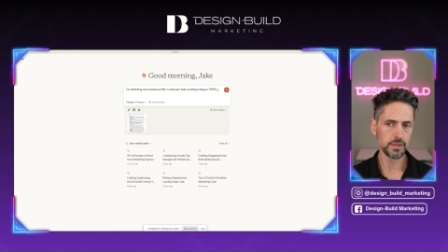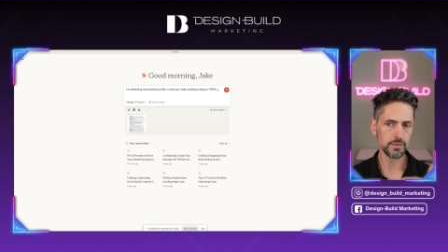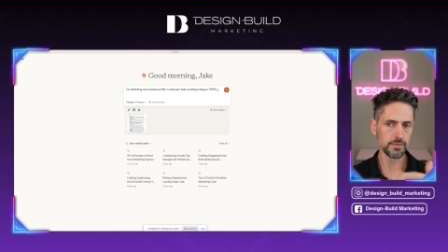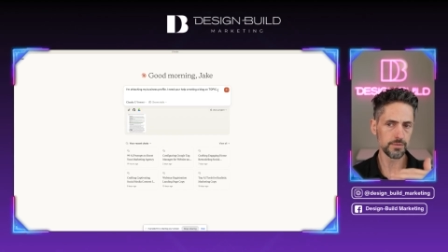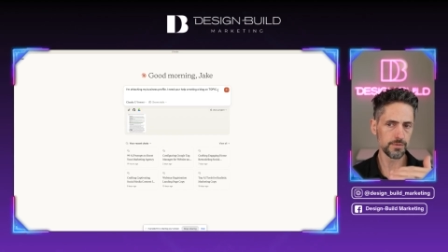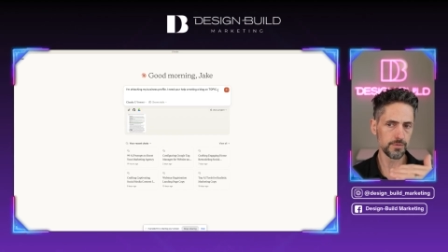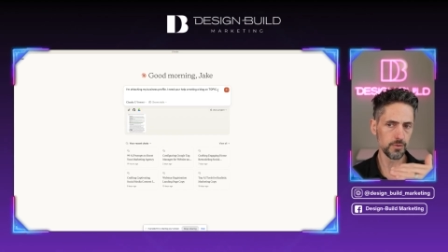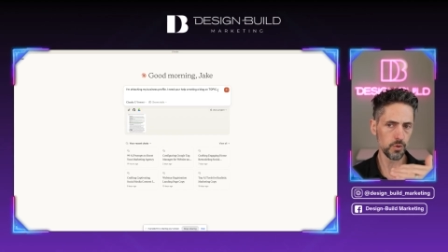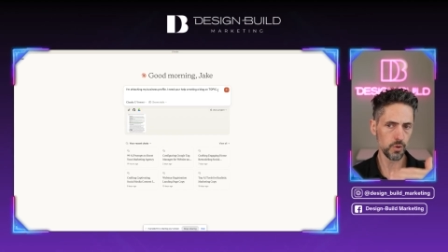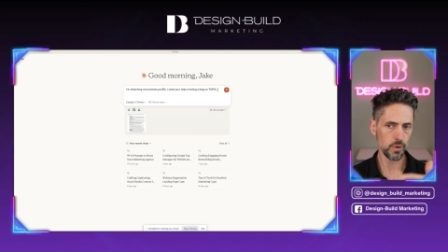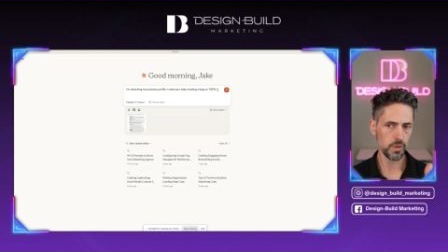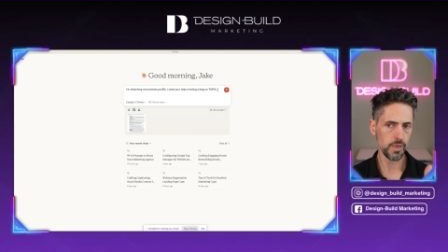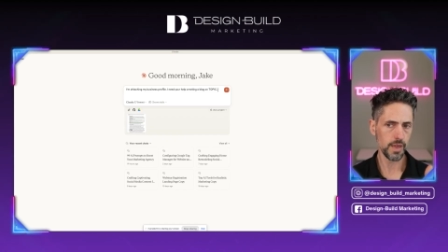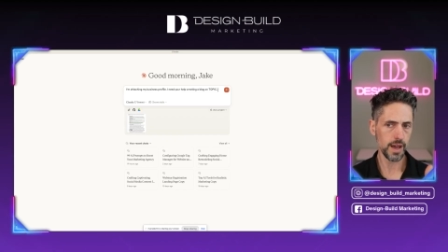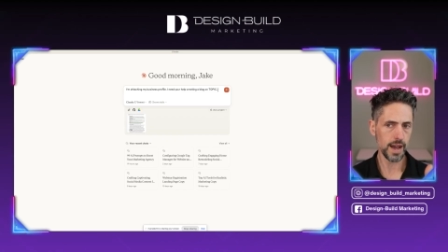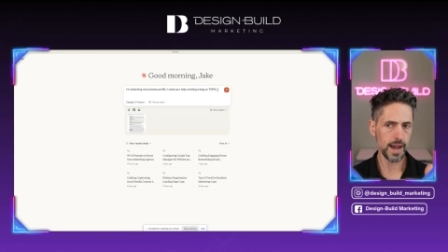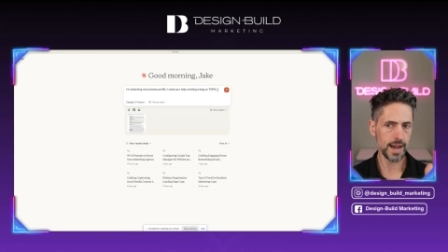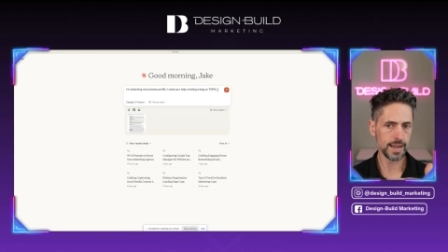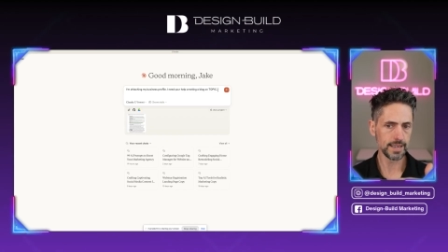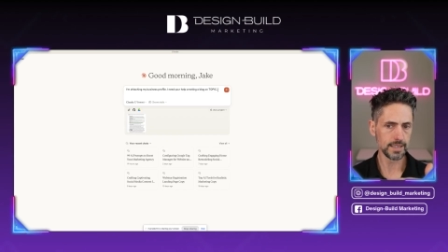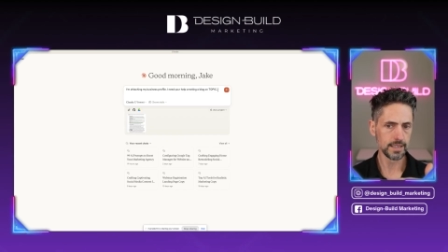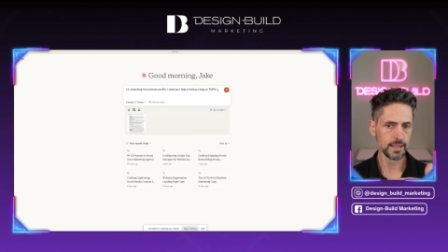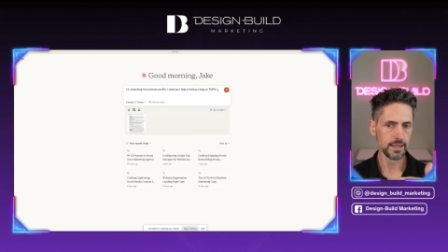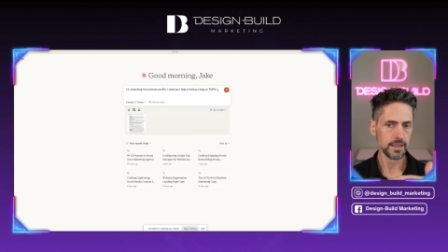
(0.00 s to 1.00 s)
for
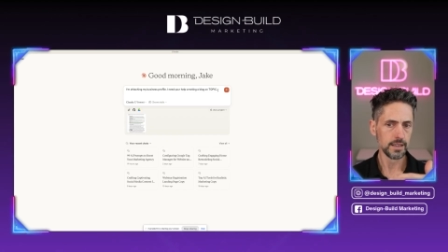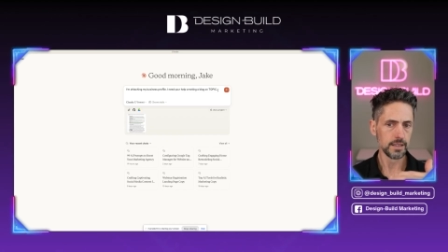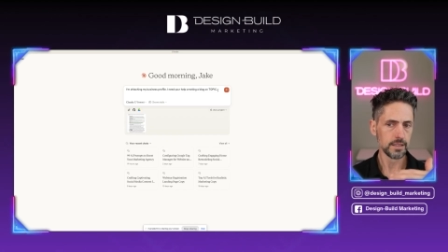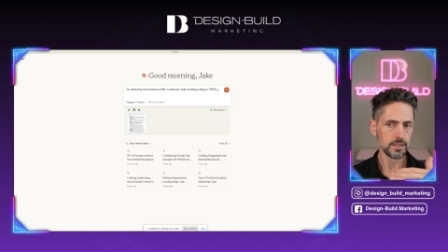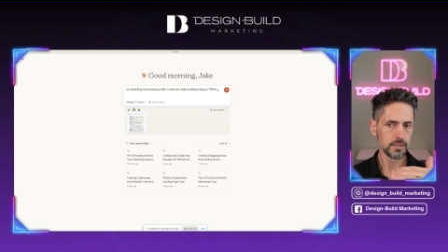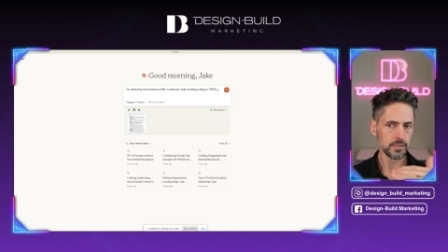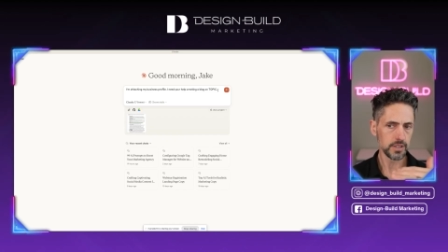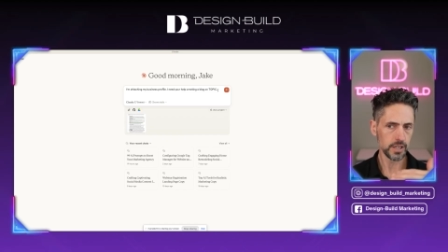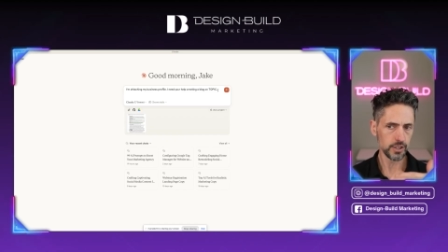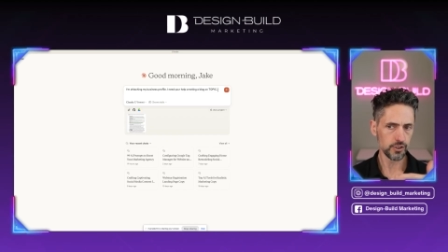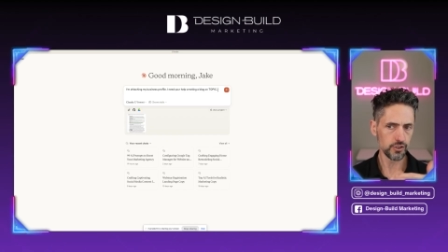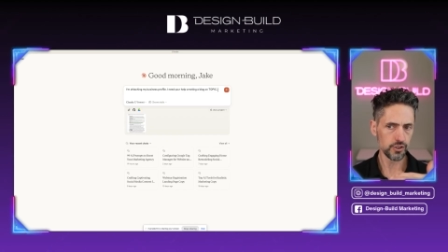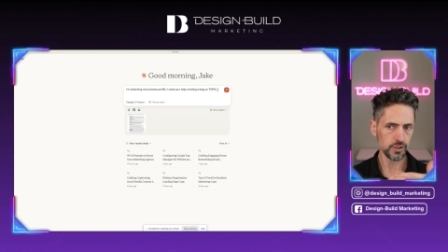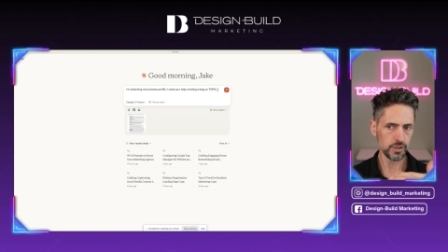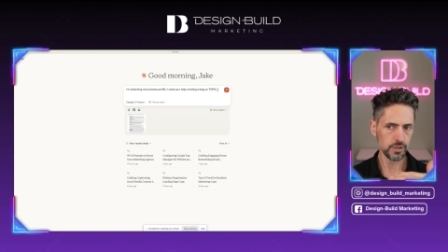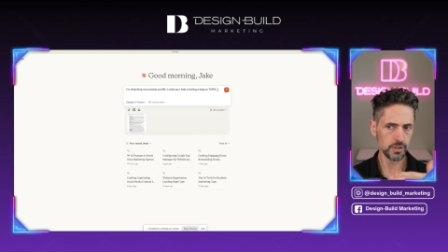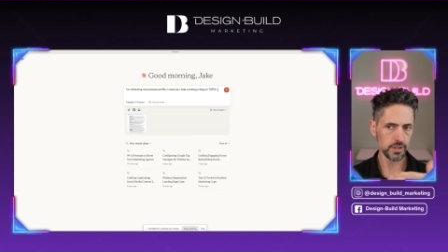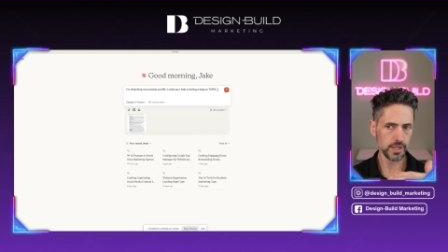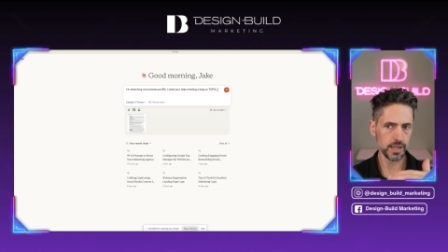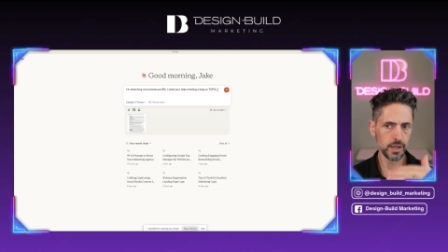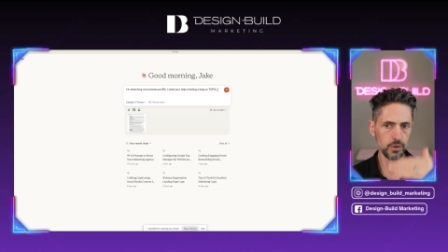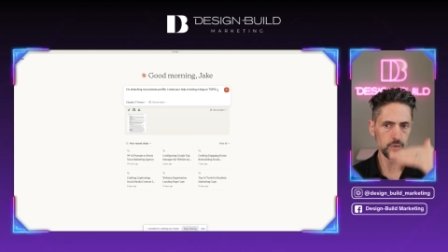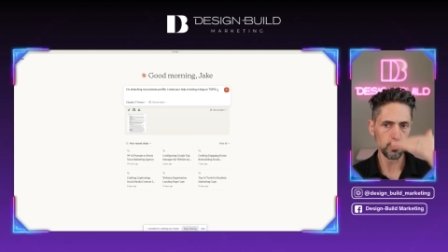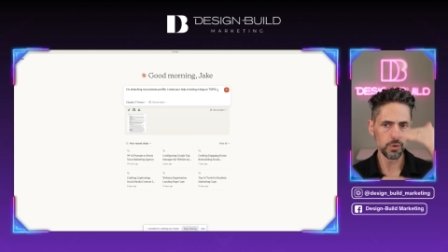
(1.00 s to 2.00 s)
that section
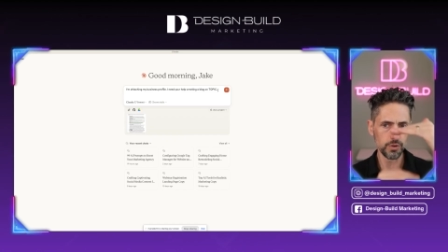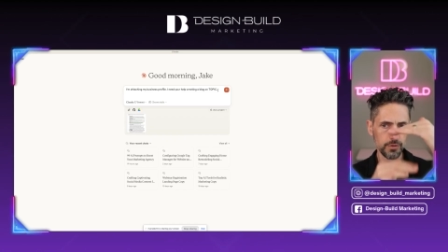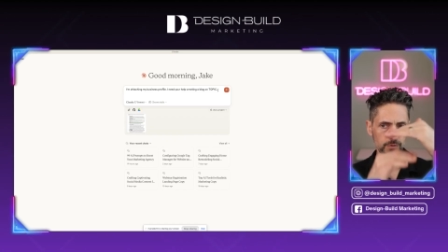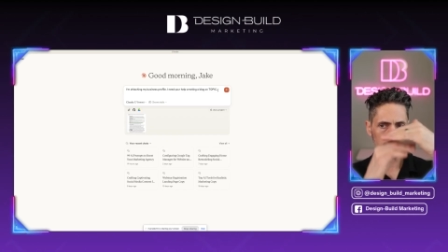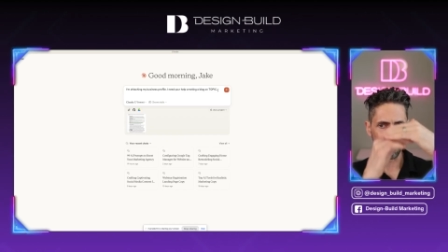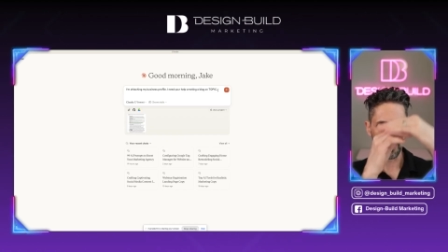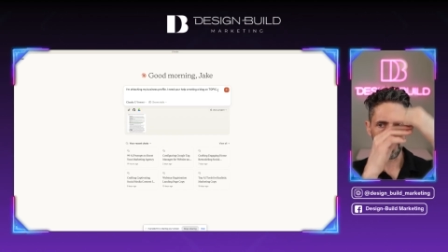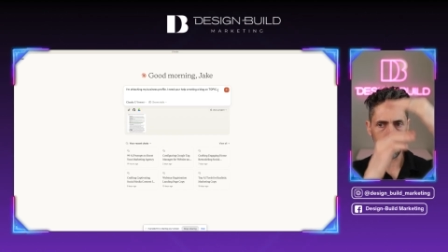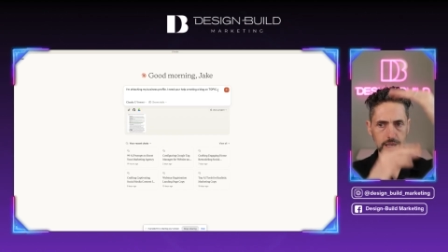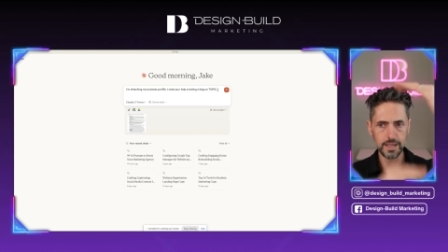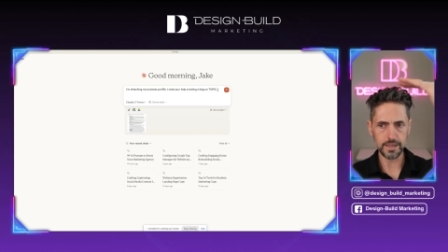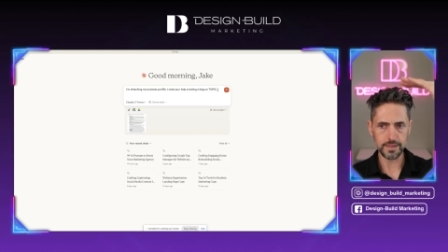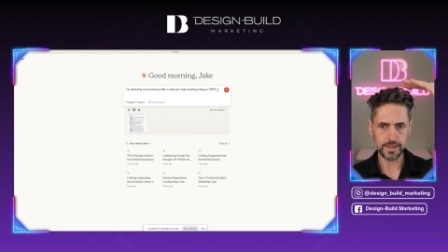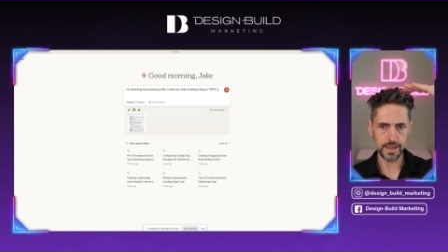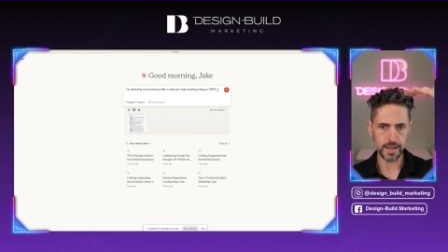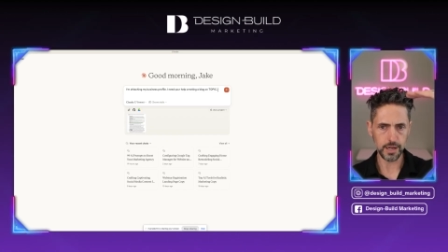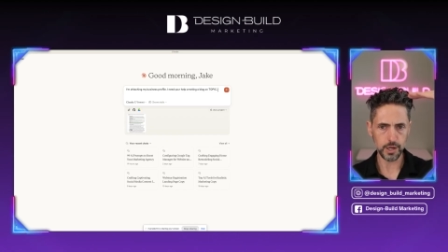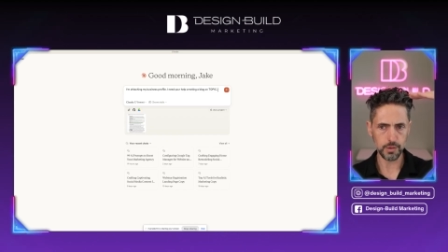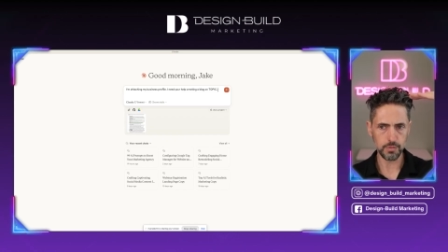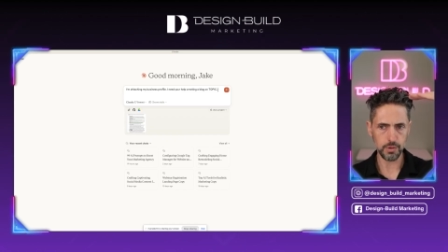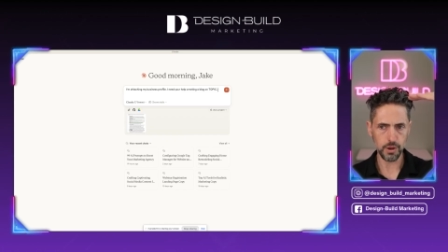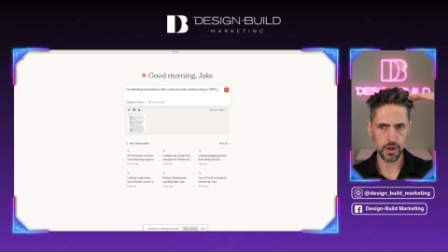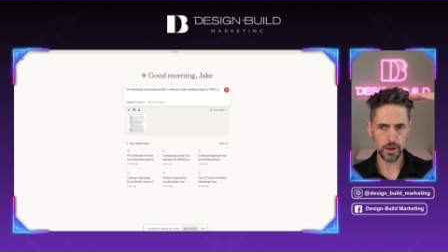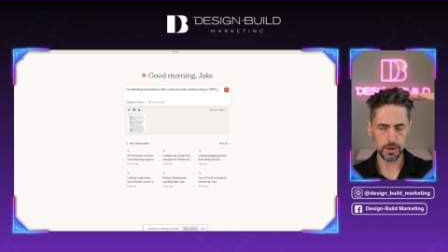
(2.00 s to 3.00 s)
than it would for the entire
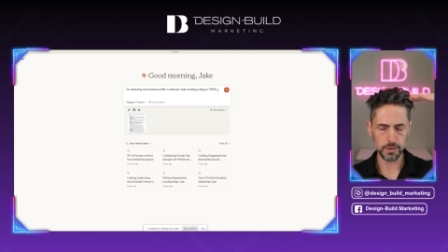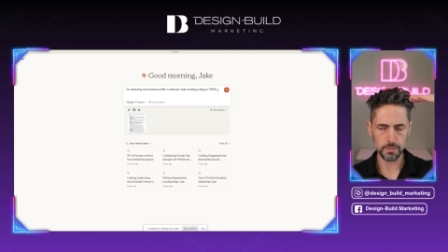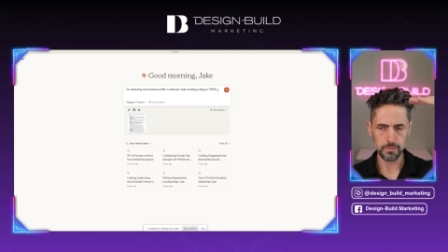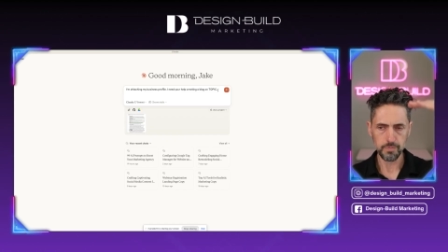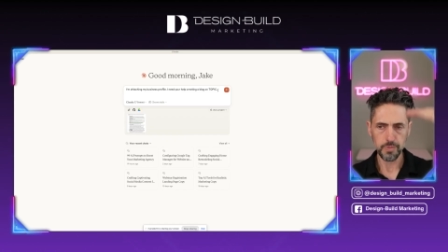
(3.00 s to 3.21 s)
blog.